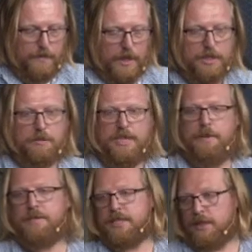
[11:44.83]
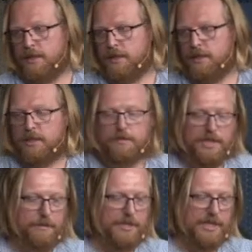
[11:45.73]
Sometimes that's a little,
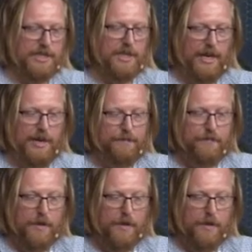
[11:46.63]
sometimes that's a lot.